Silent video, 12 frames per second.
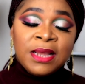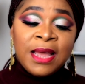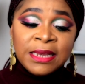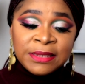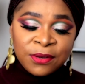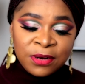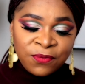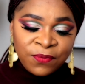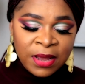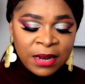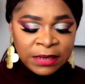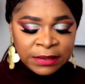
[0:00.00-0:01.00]
I study
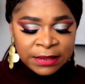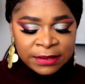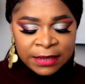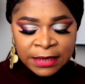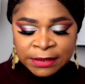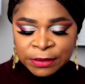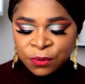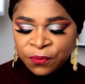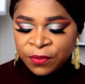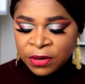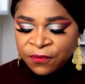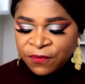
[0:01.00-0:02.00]
for at least 30 to
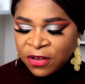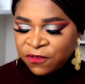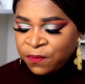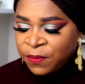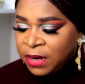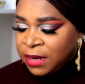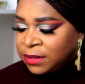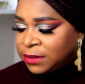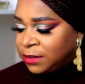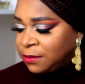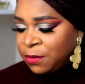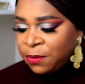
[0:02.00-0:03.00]
45
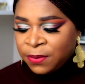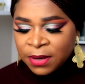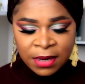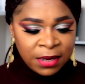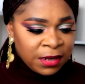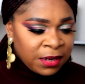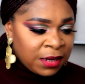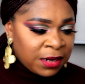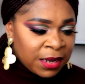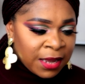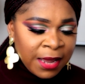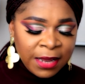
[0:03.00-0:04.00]
minutes. Maybe I can get
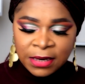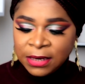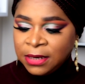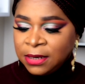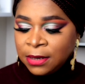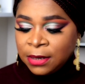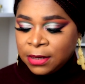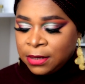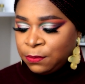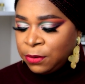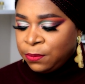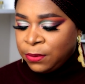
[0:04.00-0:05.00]
a candy. I
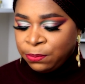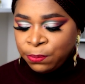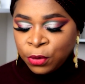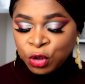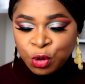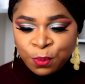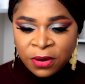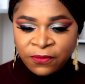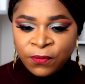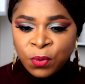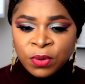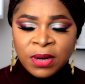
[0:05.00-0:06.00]
can maybe punch my
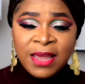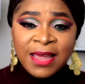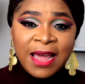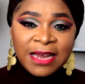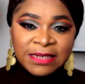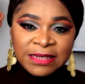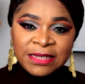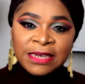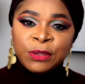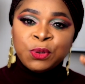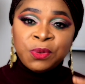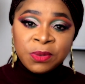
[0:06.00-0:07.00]
phone. I just
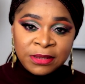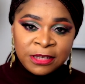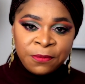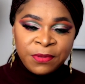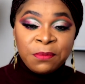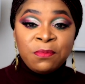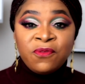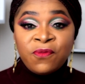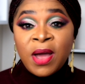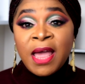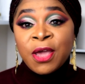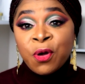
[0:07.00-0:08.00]
need to do something
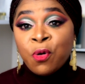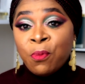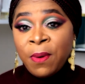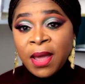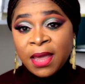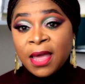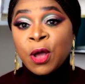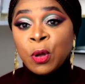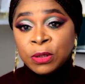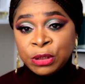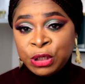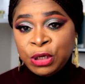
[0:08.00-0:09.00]
before I go back and
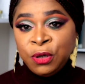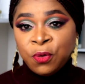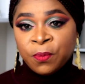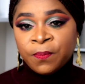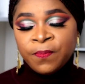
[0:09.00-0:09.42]
continue.